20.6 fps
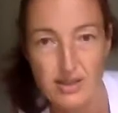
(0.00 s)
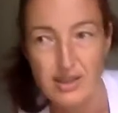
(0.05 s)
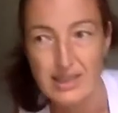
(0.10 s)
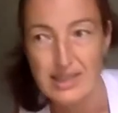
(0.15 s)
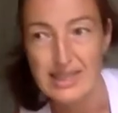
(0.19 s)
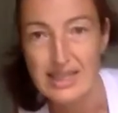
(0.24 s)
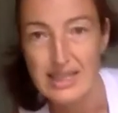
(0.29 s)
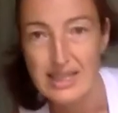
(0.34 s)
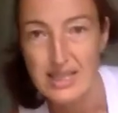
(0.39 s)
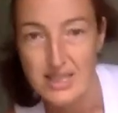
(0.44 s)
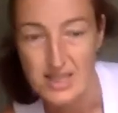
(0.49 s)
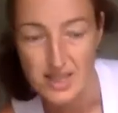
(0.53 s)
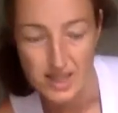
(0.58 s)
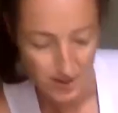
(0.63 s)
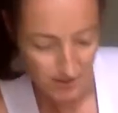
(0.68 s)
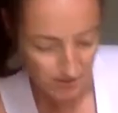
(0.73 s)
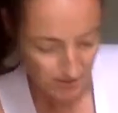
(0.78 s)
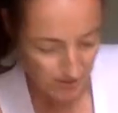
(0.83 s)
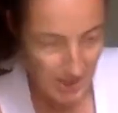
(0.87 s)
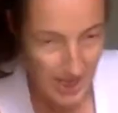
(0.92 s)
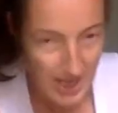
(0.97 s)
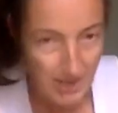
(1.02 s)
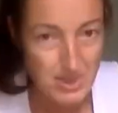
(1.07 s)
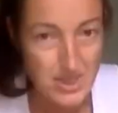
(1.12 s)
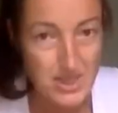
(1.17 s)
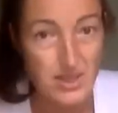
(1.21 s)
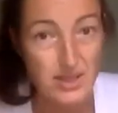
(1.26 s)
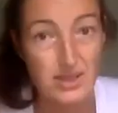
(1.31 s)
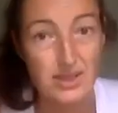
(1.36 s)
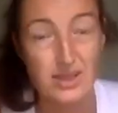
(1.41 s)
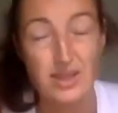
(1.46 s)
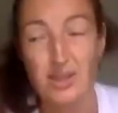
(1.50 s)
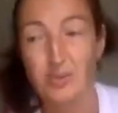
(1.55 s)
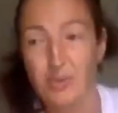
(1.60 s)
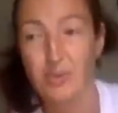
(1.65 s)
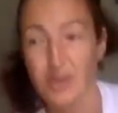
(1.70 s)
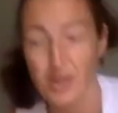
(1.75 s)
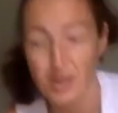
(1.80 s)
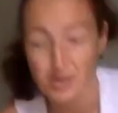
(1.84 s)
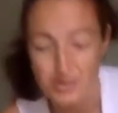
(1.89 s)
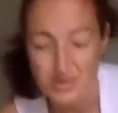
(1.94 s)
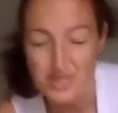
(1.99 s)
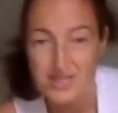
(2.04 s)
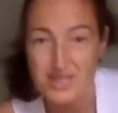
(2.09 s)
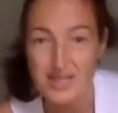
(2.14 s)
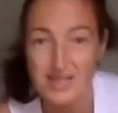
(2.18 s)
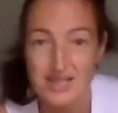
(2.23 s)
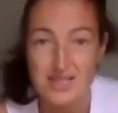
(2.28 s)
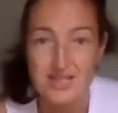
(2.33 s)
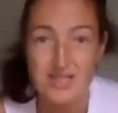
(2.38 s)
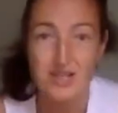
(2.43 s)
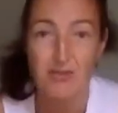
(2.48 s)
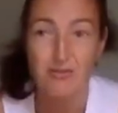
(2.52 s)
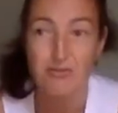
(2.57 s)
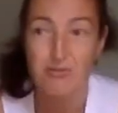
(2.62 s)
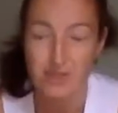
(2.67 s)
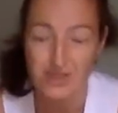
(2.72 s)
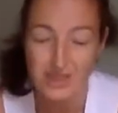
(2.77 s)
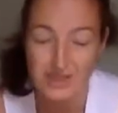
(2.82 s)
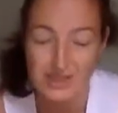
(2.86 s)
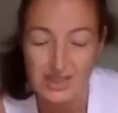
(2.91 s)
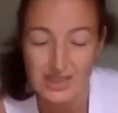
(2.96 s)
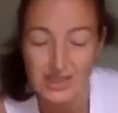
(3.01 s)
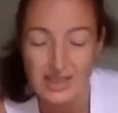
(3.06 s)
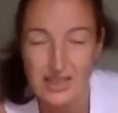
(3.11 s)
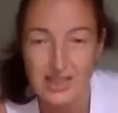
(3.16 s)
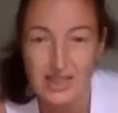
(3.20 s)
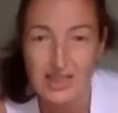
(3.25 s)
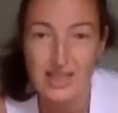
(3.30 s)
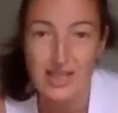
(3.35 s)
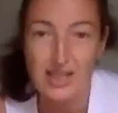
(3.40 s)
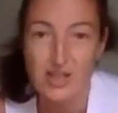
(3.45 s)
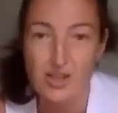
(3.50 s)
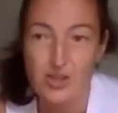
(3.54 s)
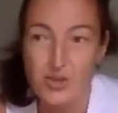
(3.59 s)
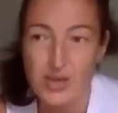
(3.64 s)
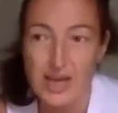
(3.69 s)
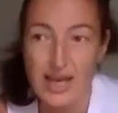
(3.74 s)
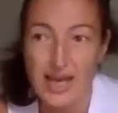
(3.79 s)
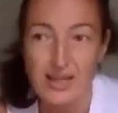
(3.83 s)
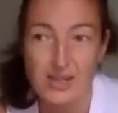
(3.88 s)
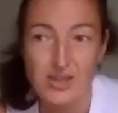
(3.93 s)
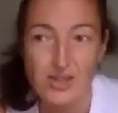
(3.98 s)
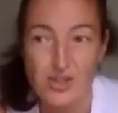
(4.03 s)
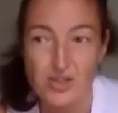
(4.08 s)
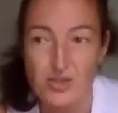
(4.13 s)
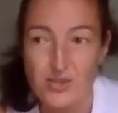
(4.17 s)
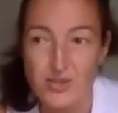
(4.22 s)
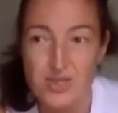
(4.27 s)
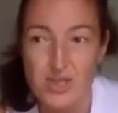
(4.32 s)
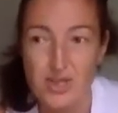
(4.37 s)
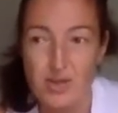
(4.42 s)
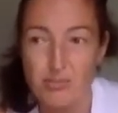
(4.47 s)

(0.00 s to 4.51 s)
years ago from Amazon when I was suffering. You can use a